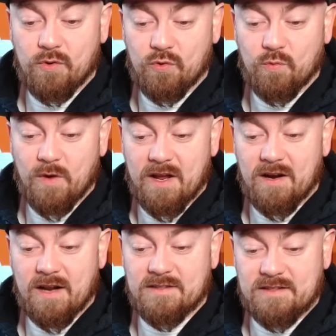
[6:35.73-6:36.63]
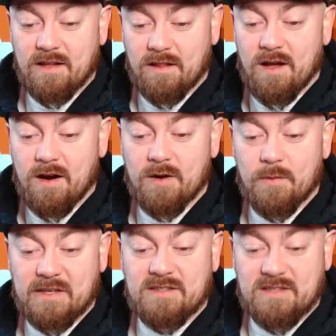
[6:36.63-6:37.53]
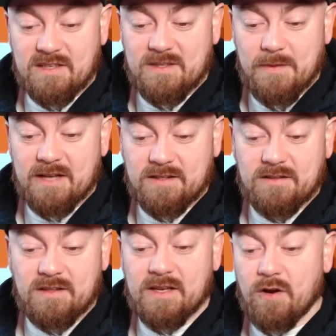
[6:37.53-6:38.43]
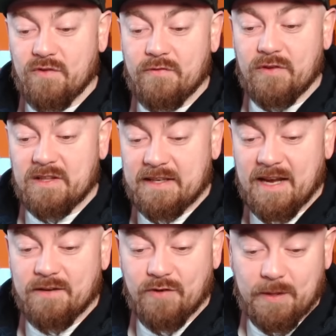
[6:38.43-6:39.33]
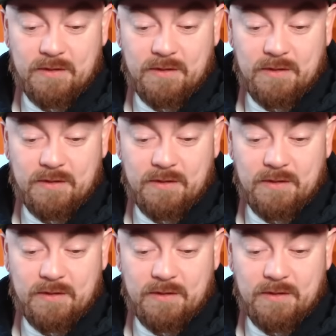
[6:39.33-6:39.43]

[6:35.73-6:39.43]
who were and still are being systematically, horrifically gang raped